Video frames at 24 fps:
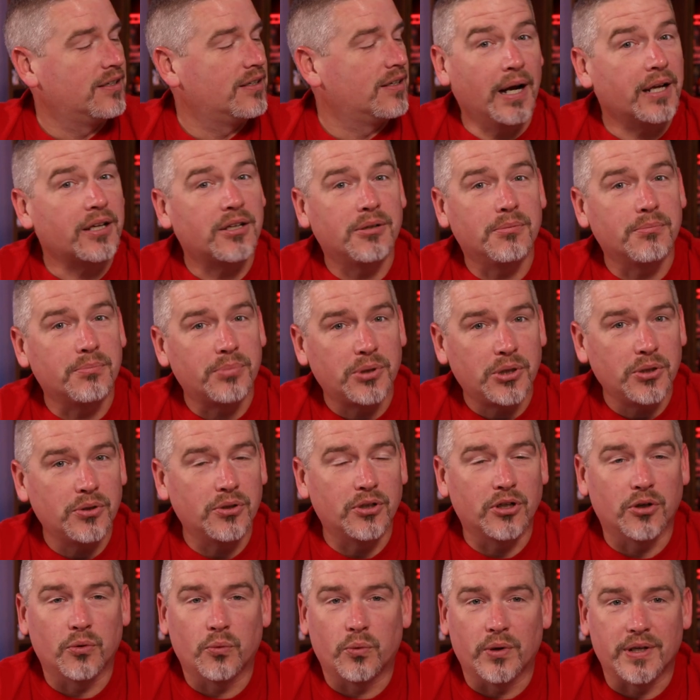My
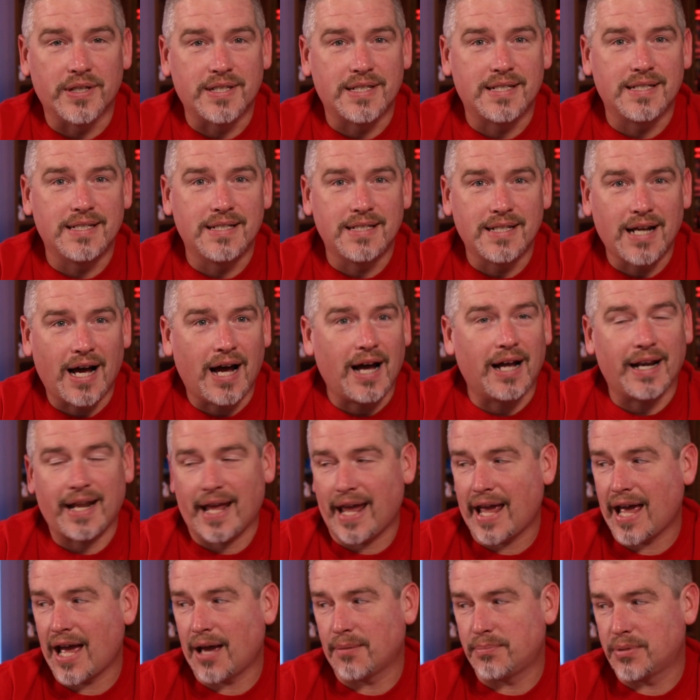computer was not
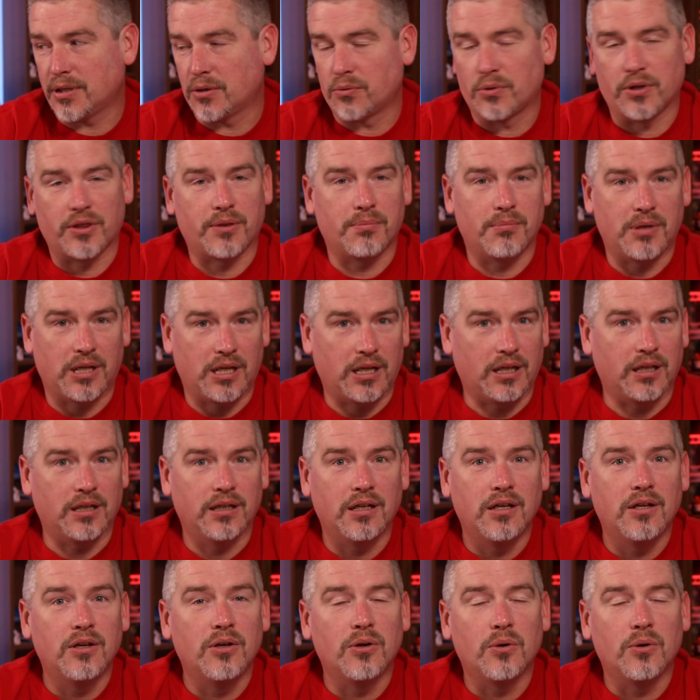happy with me